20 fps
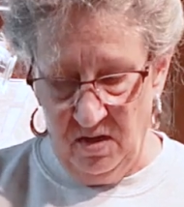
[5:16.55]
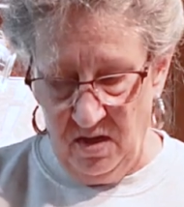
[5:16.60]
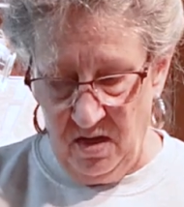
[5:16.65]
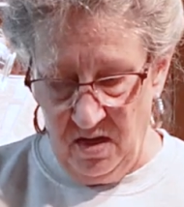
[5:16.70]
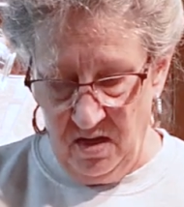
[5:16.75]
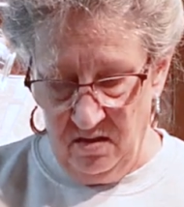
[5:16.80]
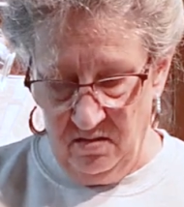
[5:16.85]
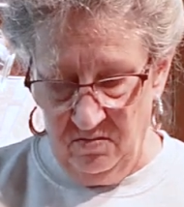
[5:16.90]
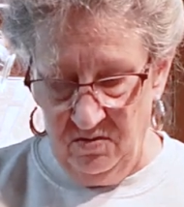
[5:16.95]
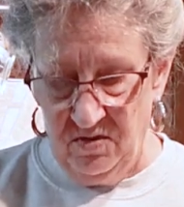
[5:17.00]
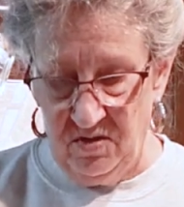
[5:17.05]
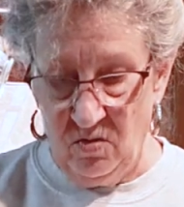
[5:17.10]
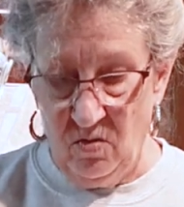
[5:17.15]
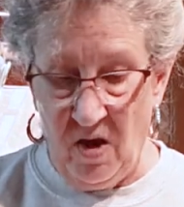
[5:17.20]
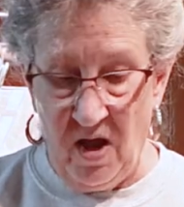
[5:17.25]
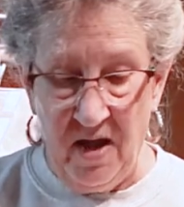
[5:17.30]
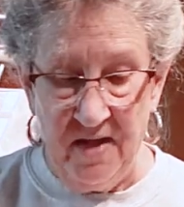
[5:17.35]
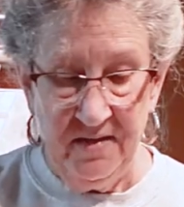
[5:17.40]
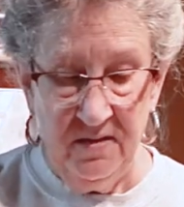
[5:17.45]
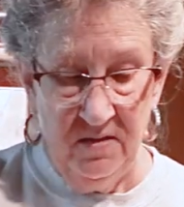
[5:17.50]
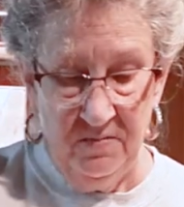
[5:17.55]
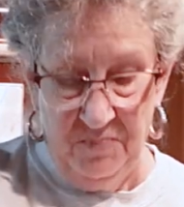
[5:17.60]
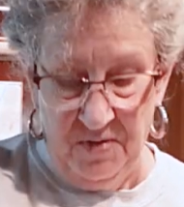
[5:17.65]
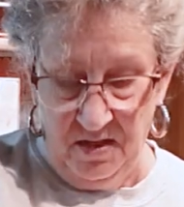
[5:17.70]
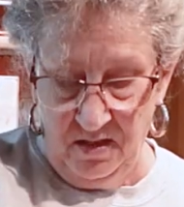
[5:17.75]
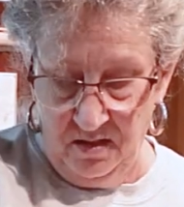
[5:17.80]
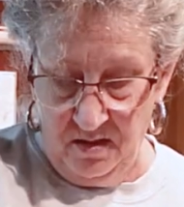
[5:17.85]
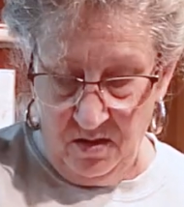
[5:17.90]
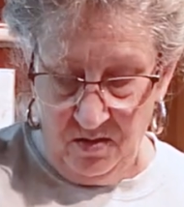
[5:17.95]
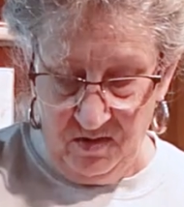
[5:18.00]
And so I
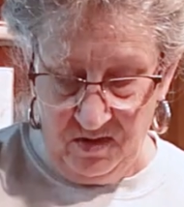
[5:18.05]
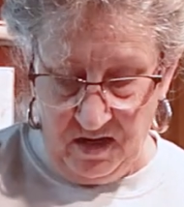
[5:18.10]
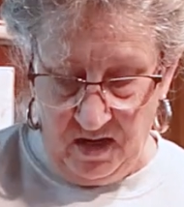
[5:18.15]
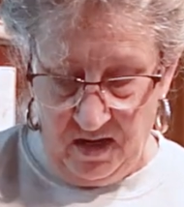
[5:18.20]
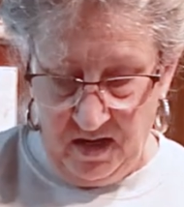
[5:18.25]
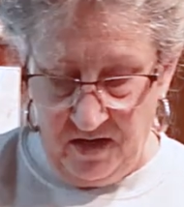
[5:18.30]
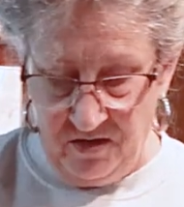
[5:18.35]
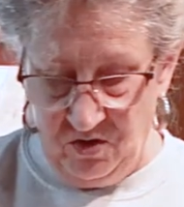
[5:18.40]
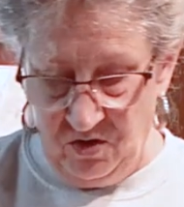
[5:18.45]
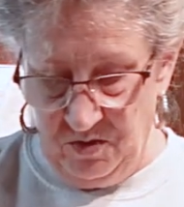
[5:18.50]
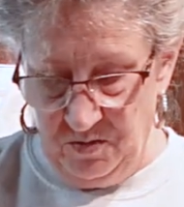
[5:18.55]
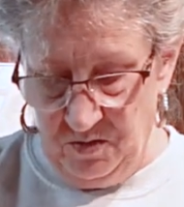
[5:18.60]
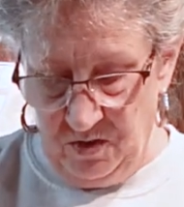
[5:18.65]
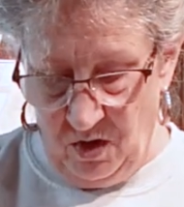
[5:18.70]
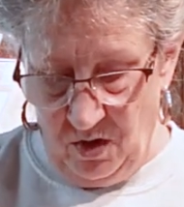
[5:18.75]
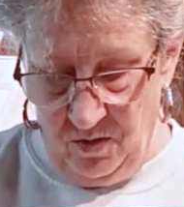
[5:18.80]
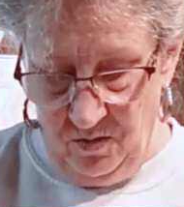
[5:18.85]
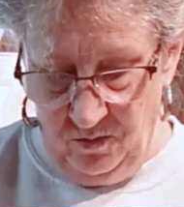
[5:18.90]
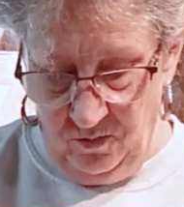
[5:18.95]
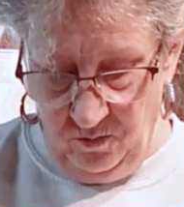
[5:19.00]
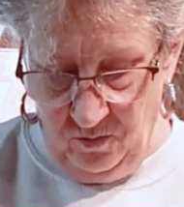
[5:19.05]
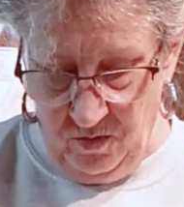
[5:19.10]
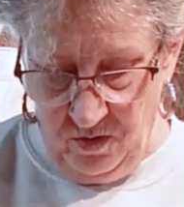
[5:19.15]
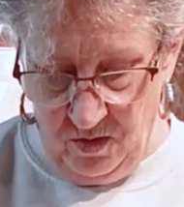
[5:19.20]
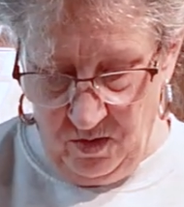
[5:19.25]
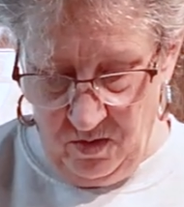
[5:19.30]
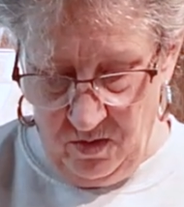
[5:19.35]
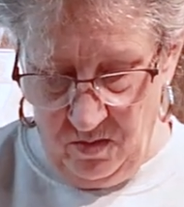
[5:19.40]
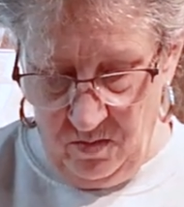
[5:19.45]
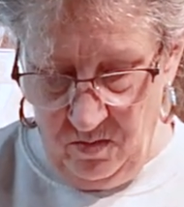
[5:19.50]
pick those out. I just go
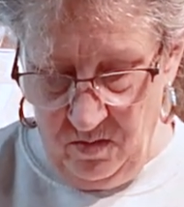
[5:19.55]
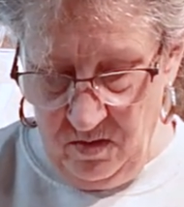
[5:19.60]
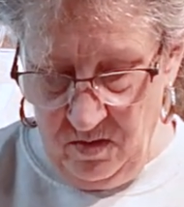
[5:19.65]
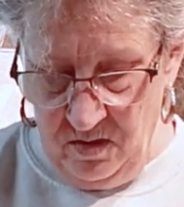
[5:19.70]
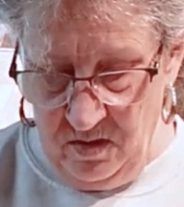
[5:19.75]
through